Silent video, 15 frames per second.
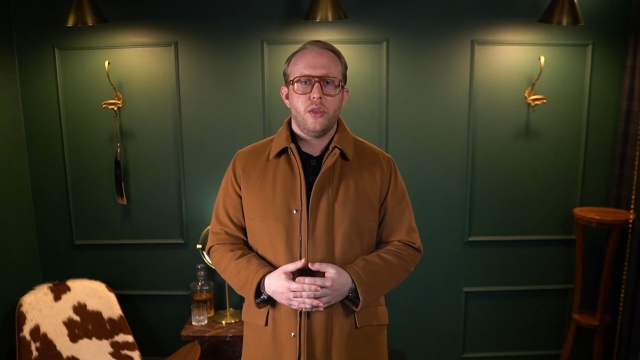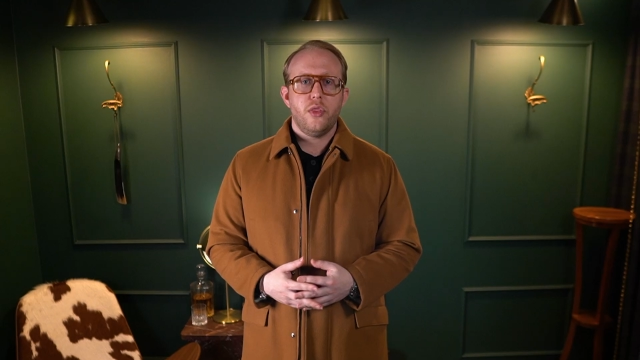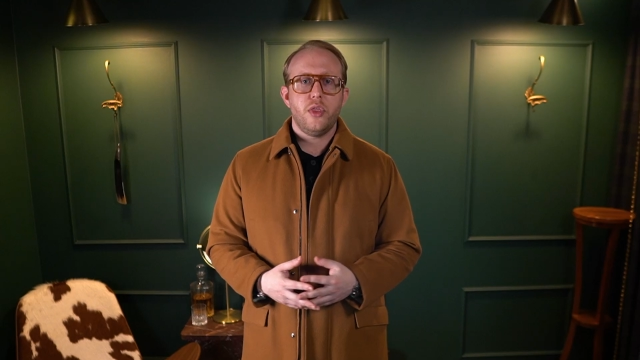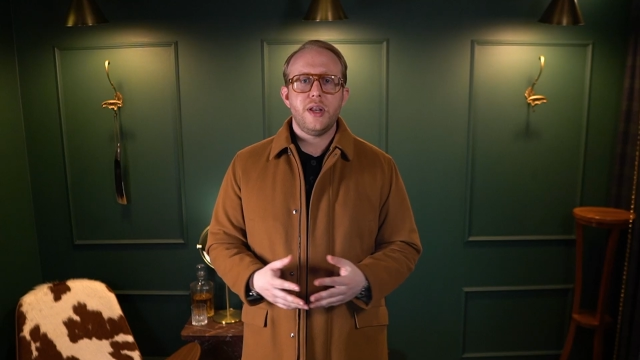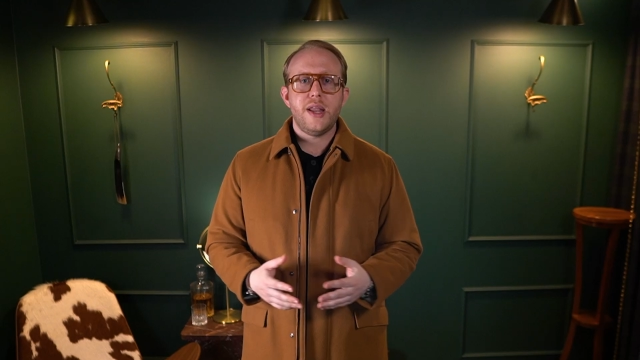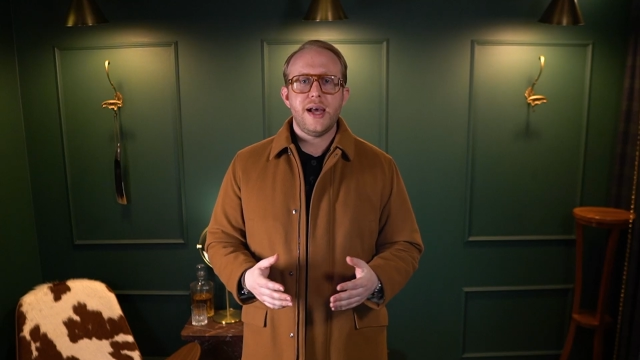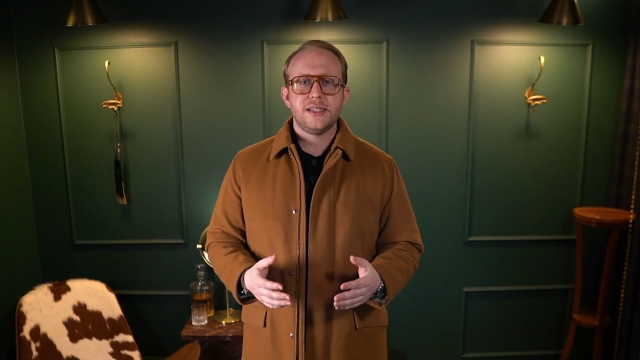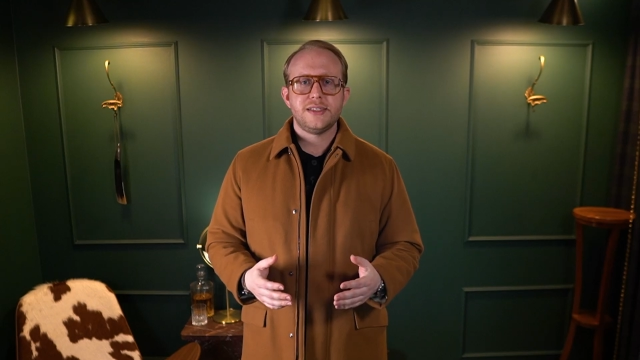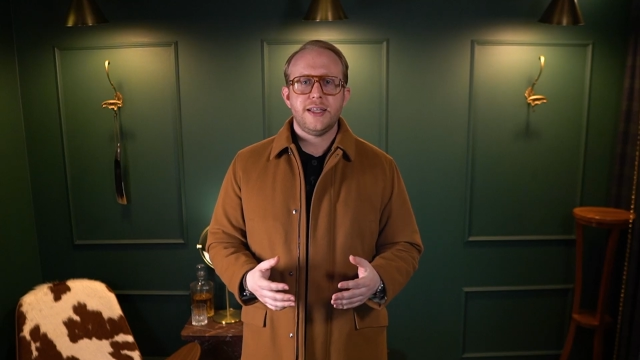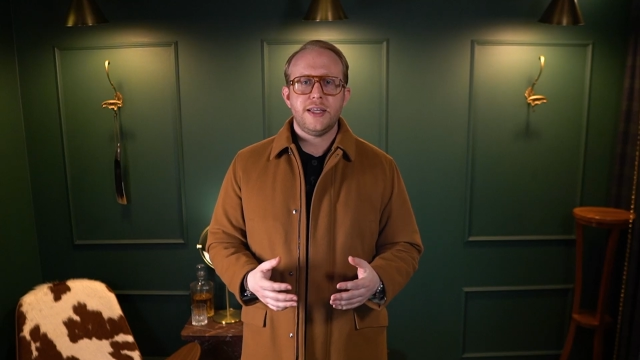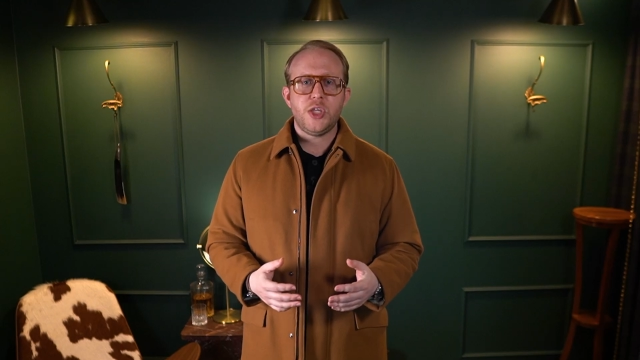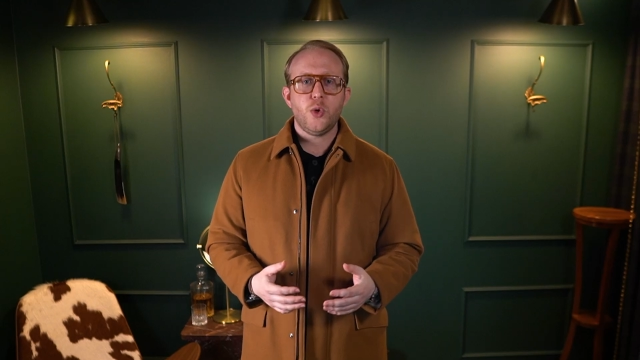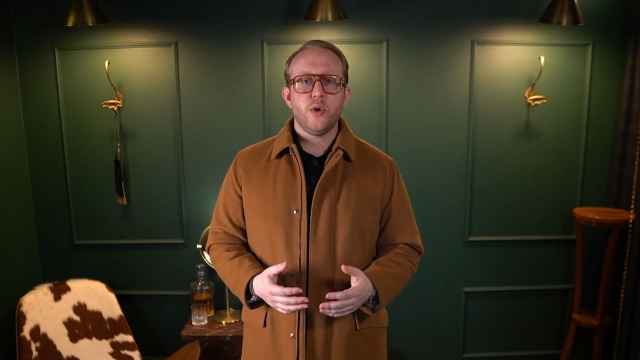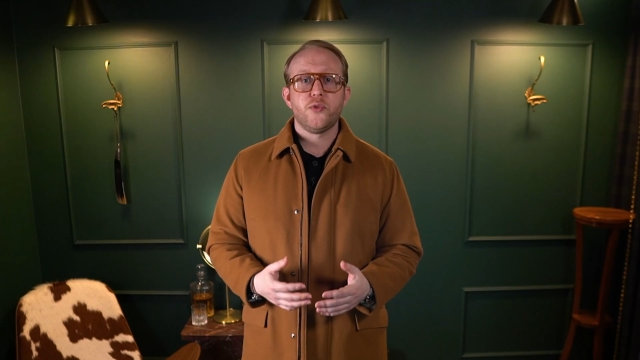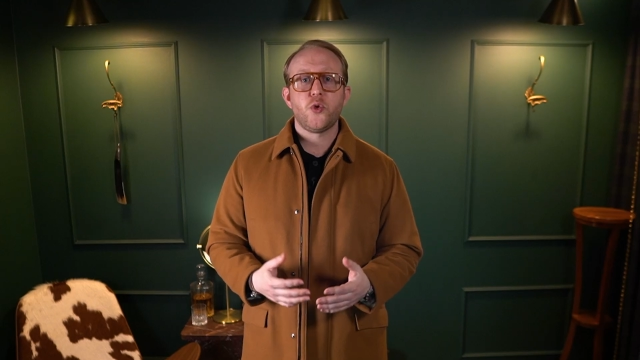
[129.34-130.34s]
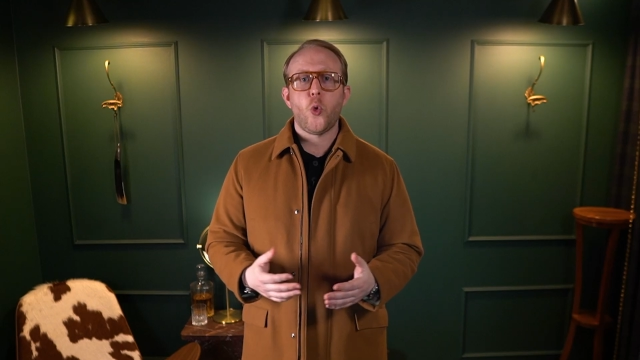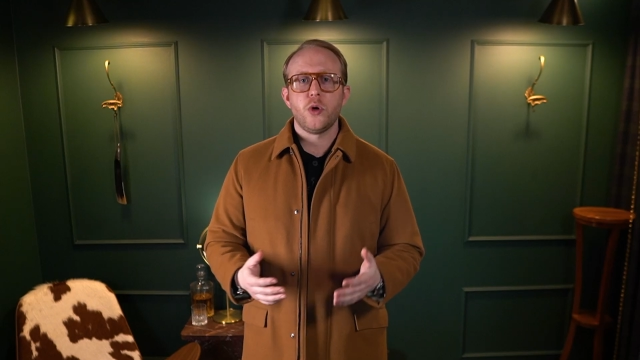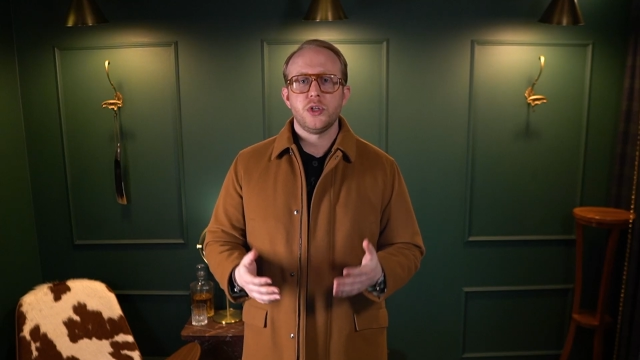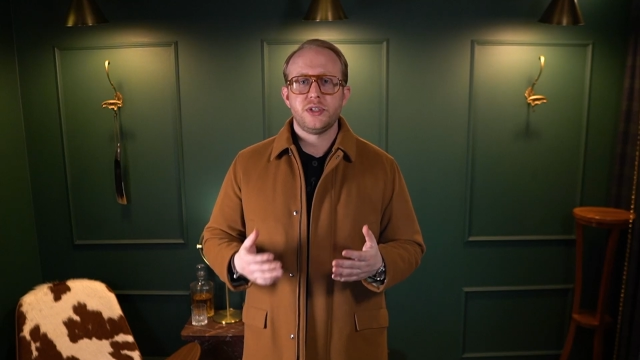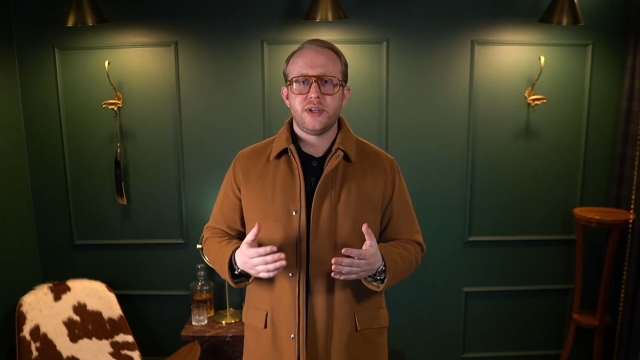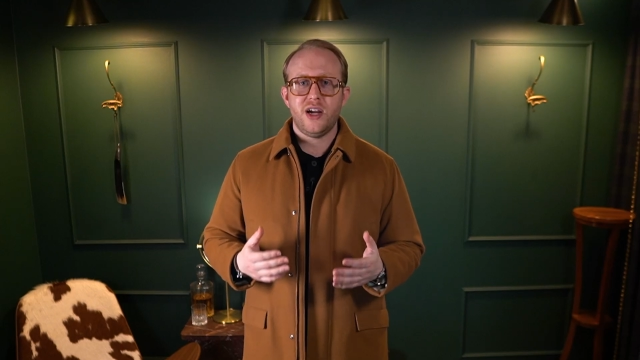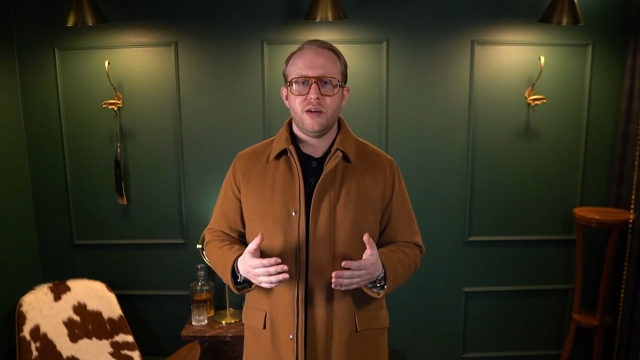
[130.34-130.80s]
The next thing you of
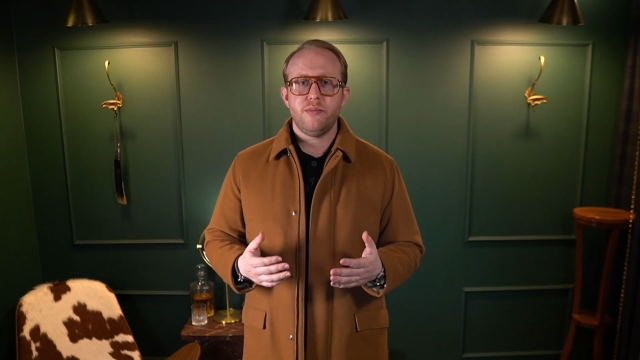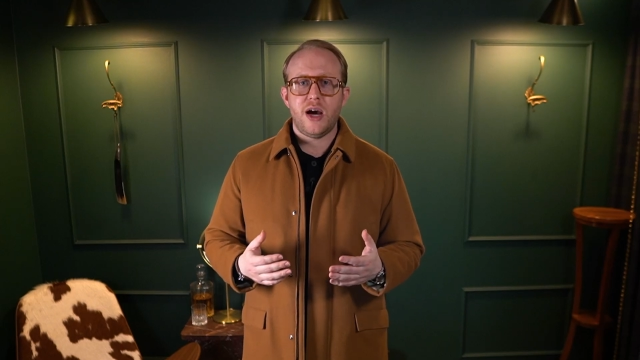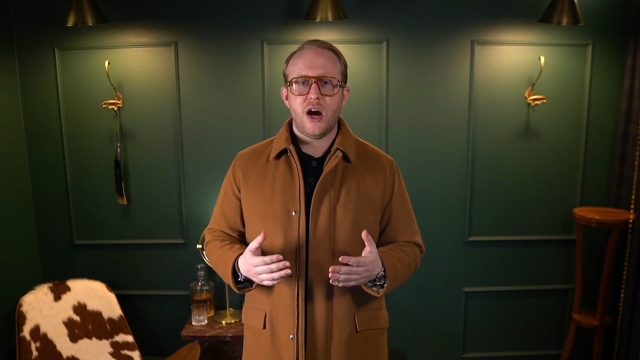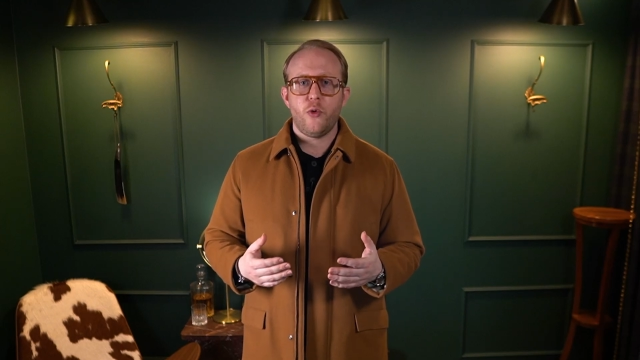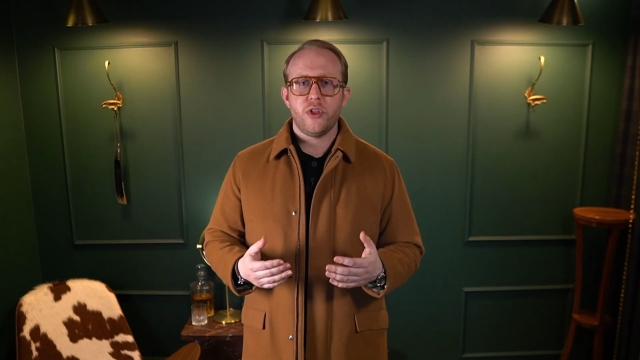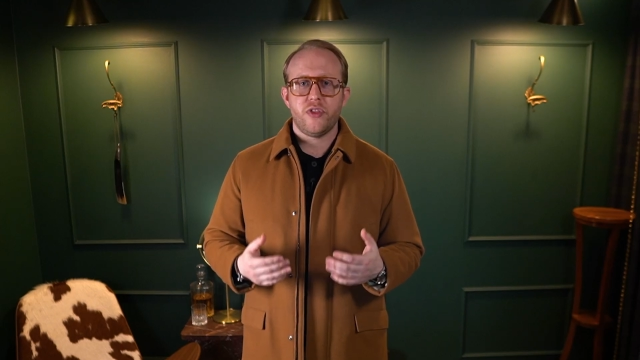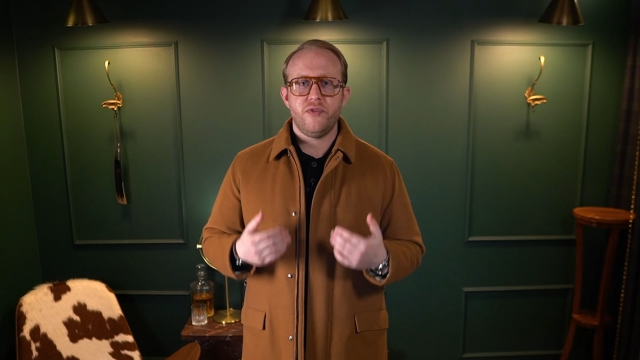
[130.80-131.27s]
course care about with